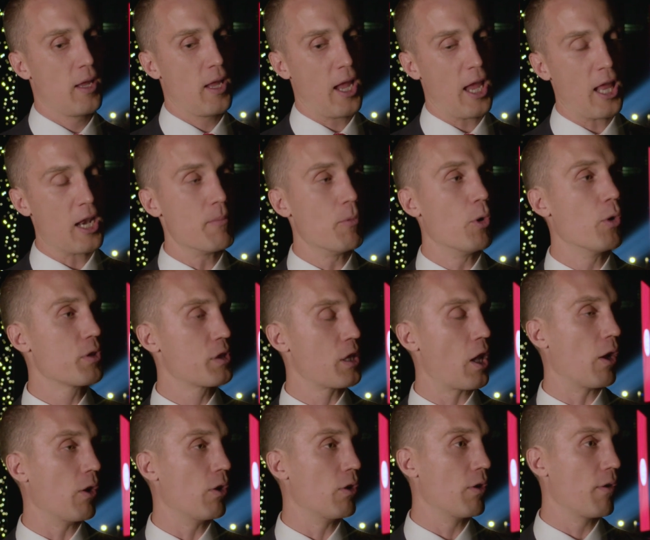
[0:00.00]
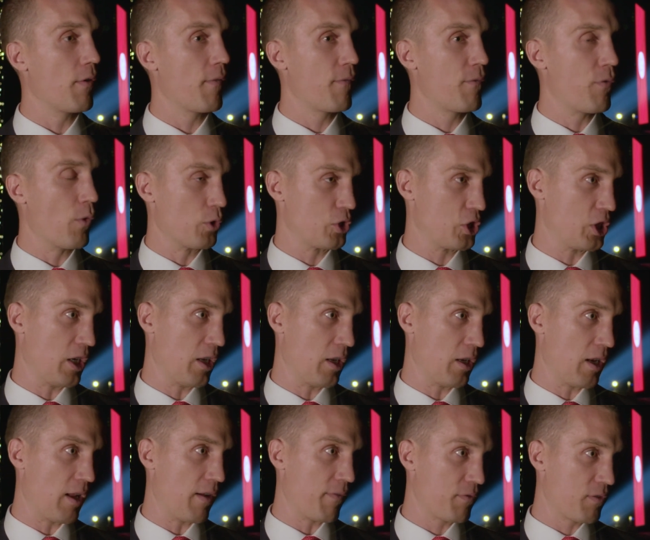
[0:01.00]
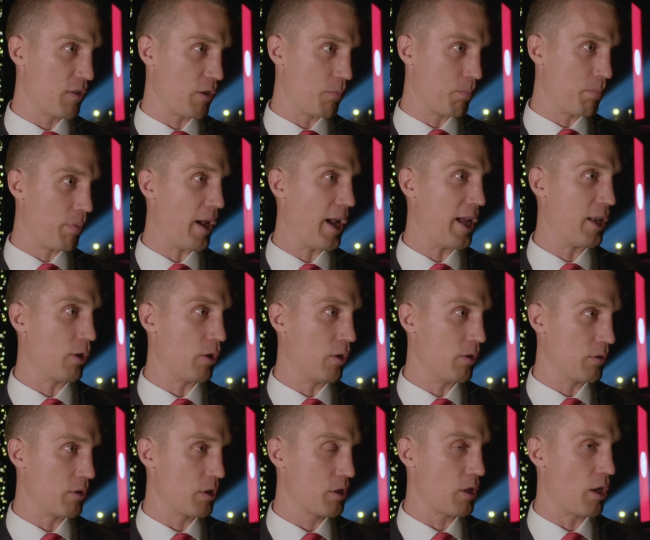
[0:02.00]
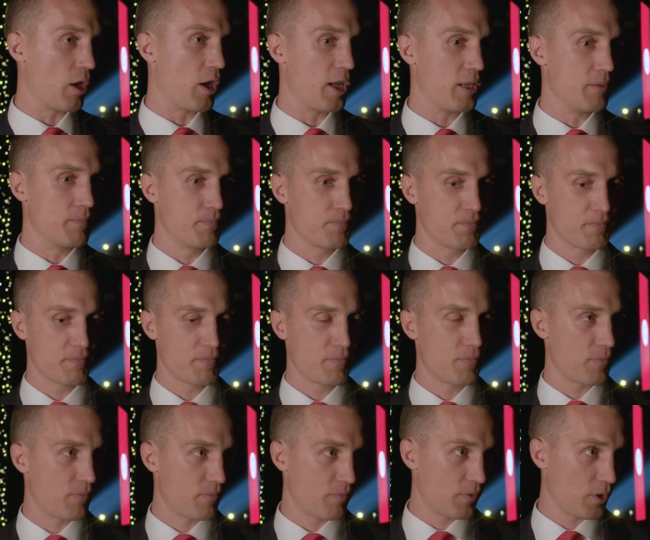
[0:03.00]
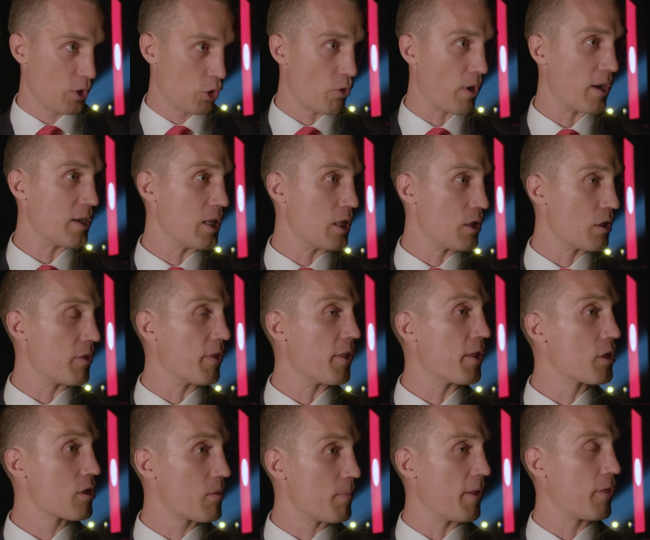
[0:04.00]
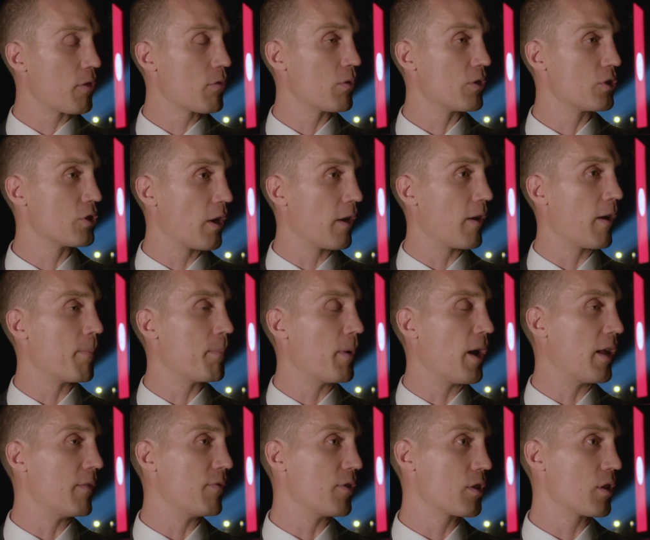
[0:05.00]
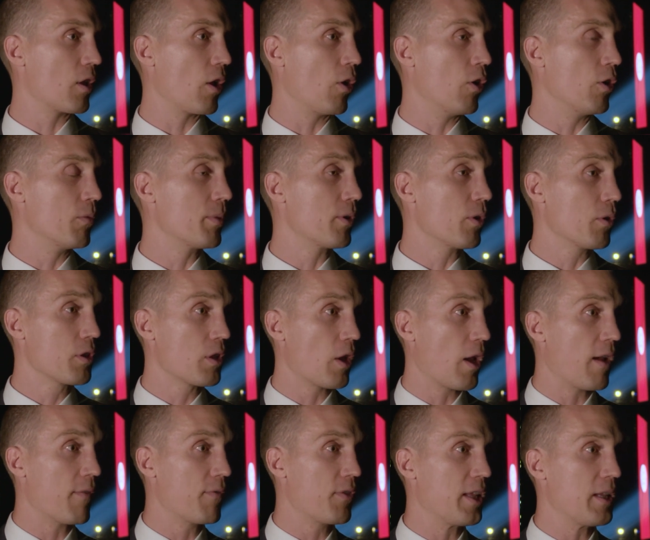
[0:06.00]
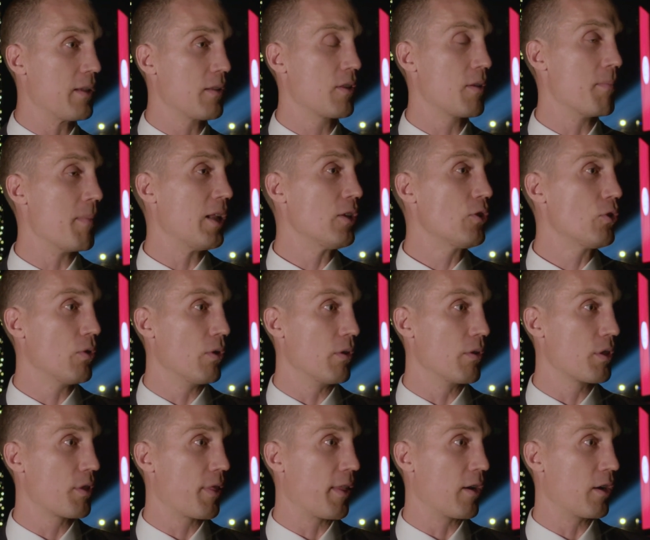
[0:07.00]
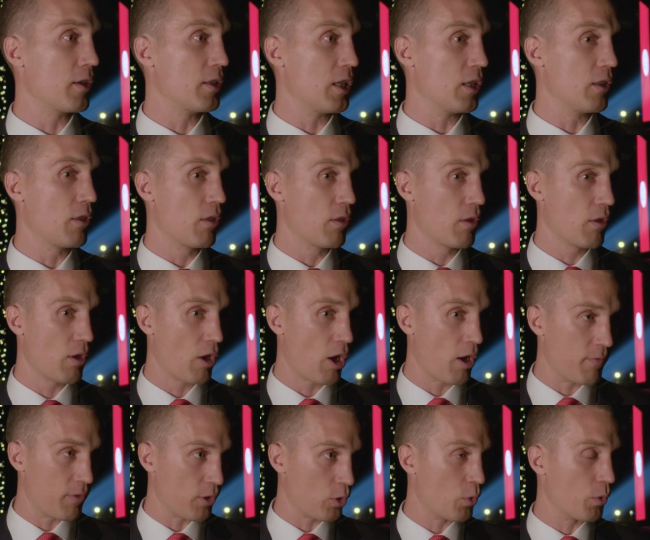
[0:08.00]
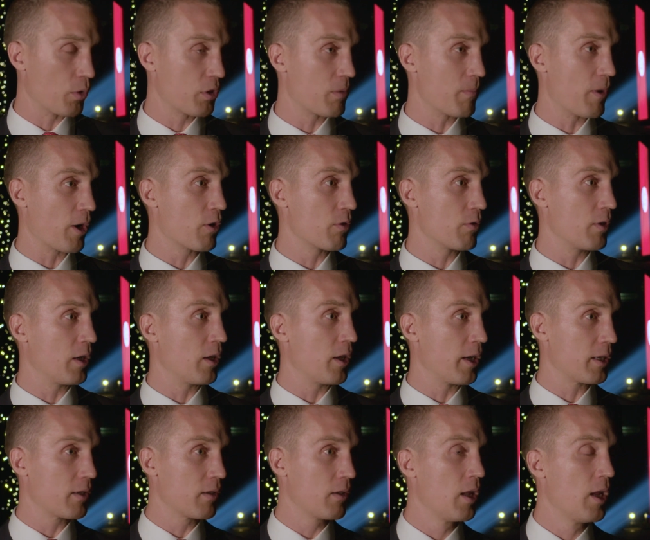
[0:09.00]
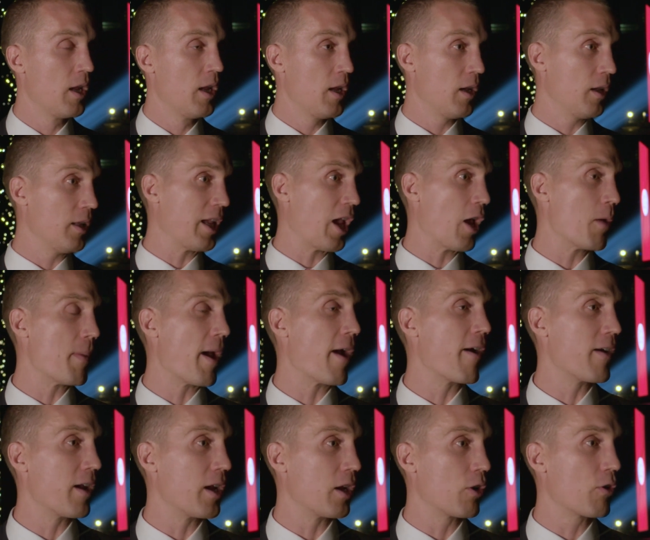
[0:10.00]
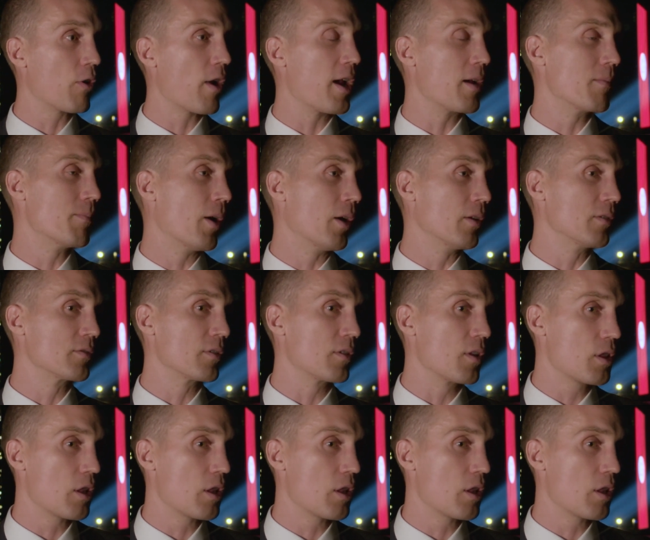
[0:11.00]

And I'm also fortunate enough to play it alongside Grundys and the Smiths, which I played for so long, but also have the mentors that I did over the course of my career, like Leo Barry and Craig Bolton.